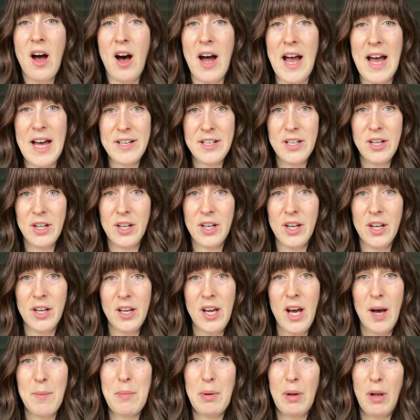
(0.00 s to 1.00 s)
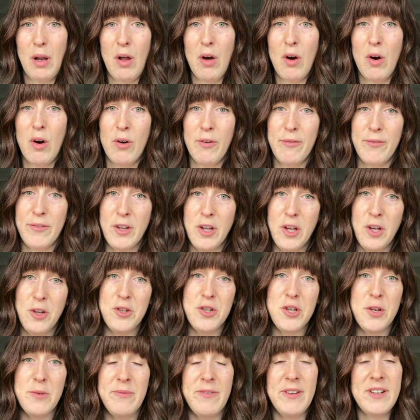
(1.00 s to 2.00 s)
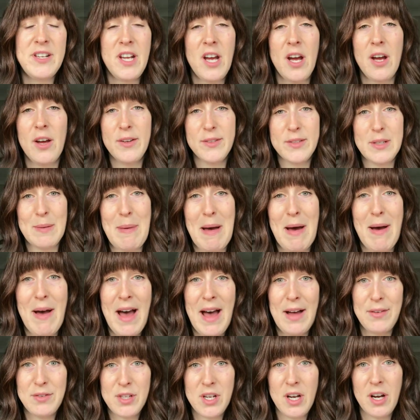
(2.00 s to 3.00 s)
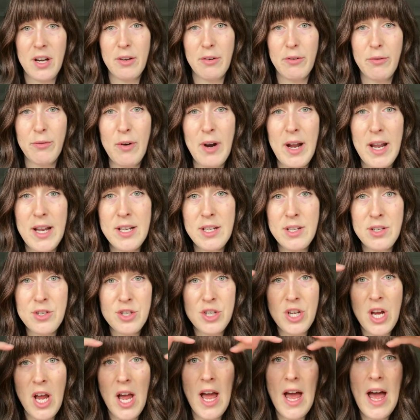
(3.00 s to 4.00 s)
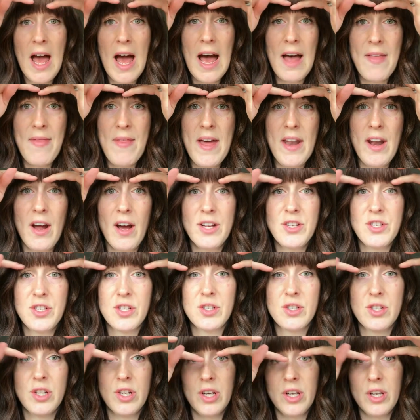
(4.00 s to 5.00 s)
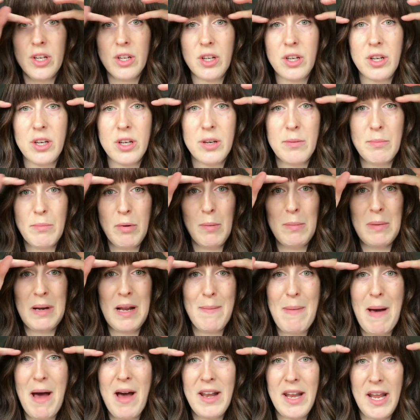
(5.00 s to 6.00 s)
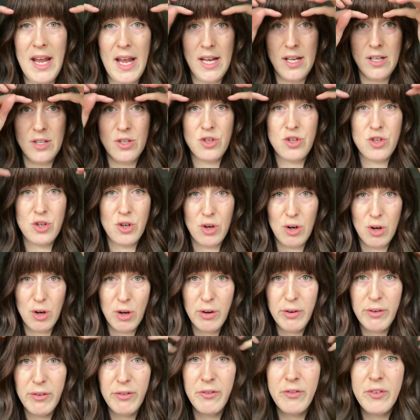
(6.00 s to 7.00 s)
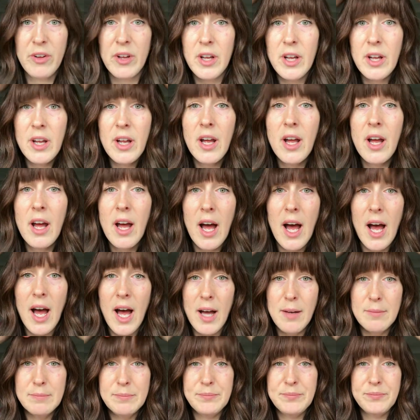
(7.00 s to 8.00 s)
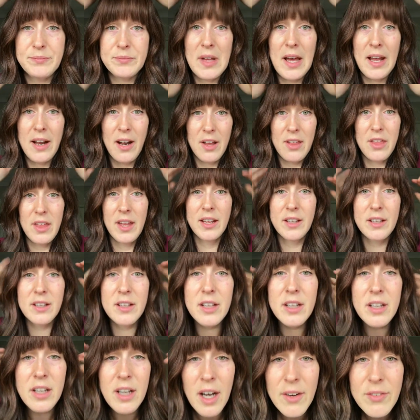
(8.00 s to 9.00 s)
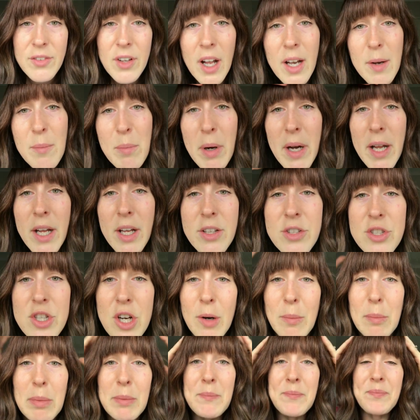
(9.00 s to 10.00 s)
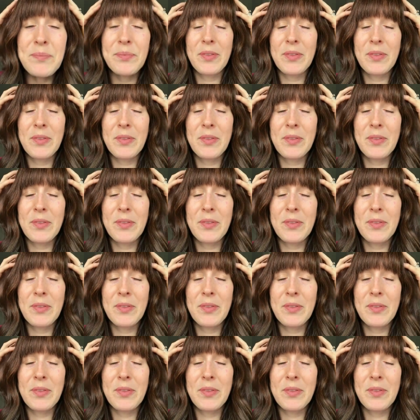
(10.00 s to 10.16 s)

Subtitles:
I had a look at a couple of YouTube videos about how to cut your fringe, and then I just took probably about an inch off, and I think I've done a pretty good job.